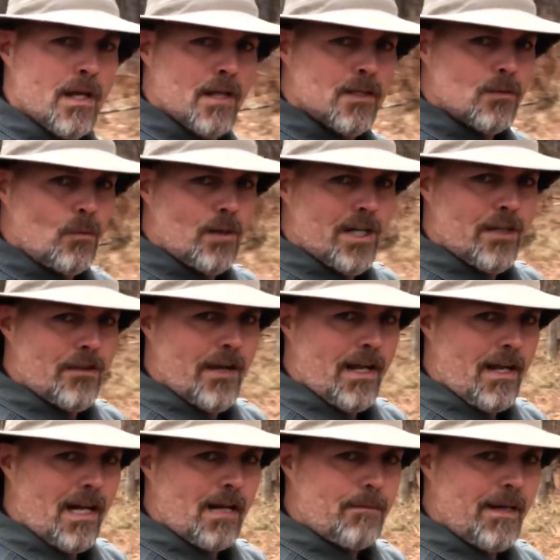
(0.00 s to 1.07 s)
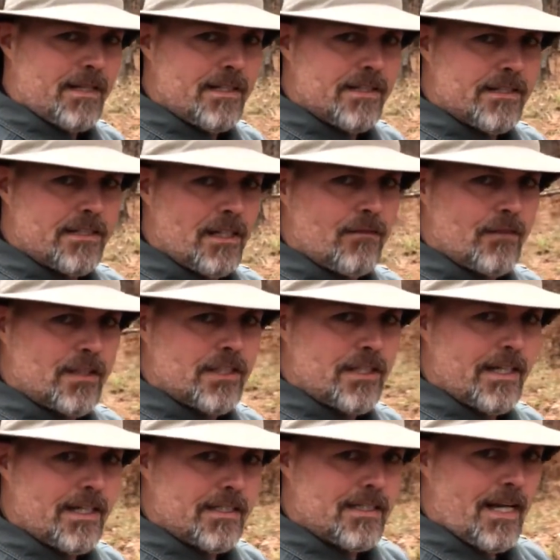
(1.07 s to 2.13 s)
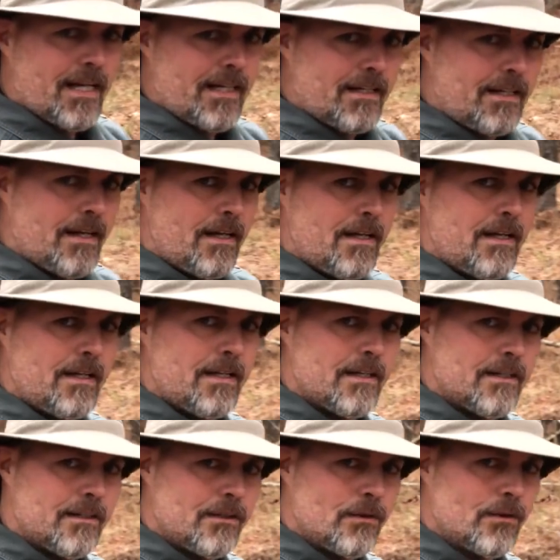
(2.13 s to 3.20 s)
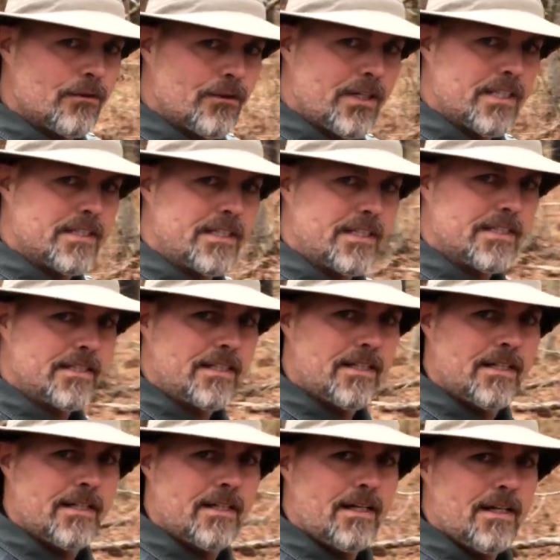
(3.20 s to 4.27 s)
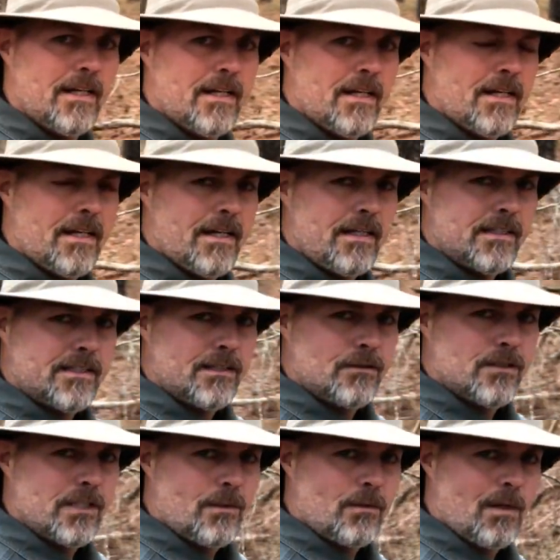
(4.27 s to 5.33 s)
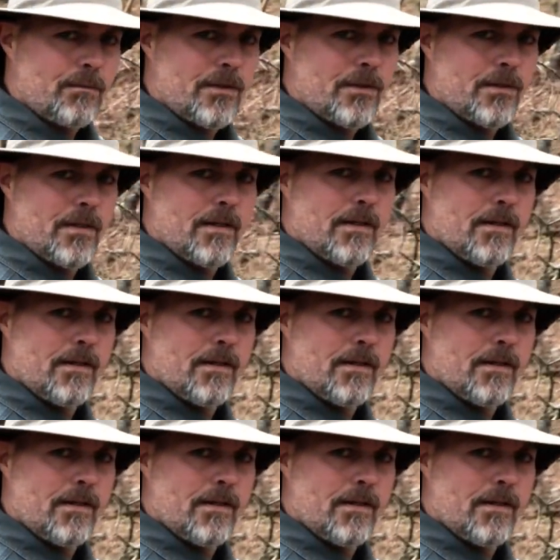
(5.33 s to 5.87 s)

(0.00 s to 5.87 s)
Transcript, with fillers: So one good thing I like about this selfie stick is I can do a 360 and still see what I'm doing.